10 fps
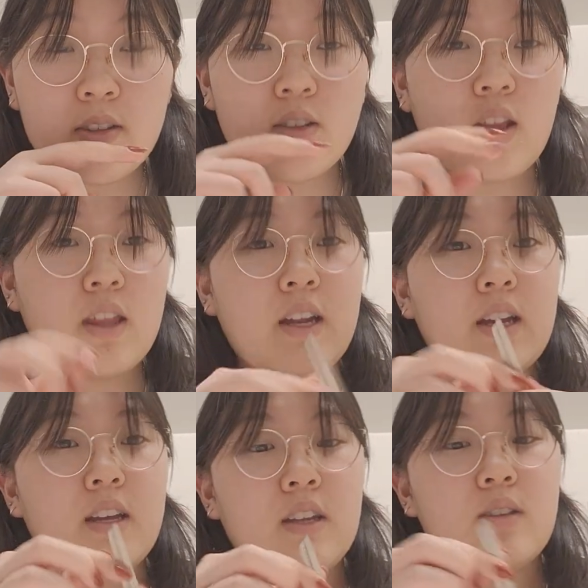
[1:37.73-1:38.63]
so that then I
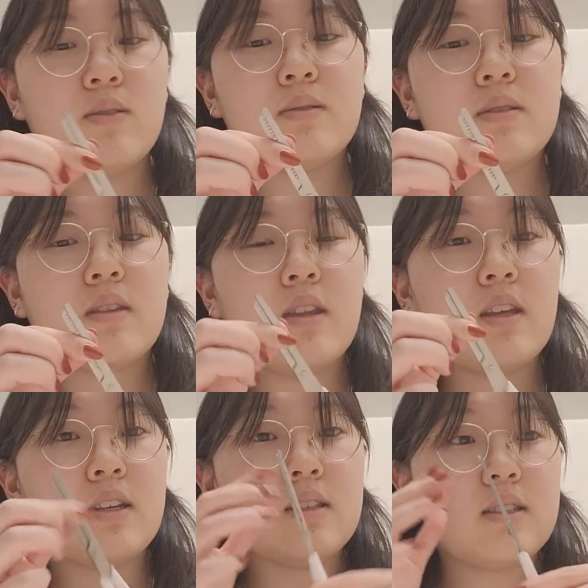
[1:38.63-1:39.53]
could use
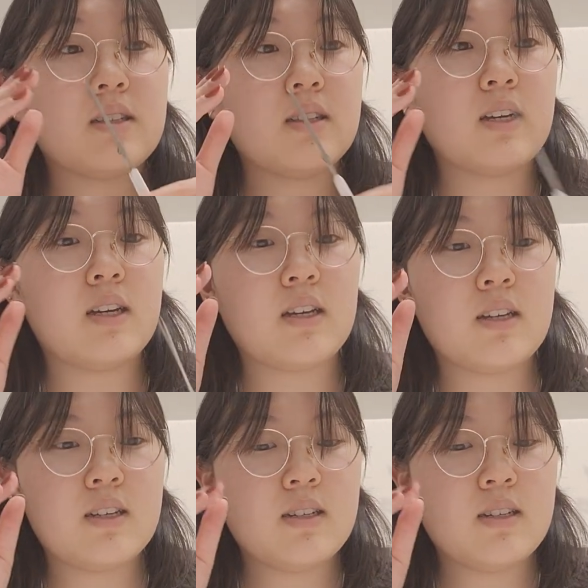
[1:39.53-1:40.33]
this to like